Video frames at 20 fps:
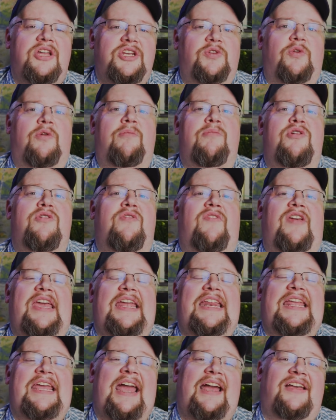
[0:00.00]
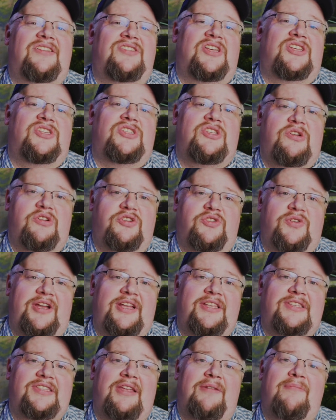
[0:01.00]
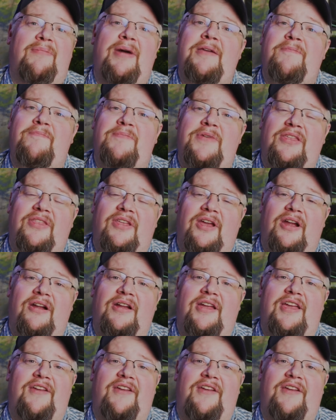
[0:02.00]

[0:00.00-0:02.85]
to remove any excess nutrients that might be there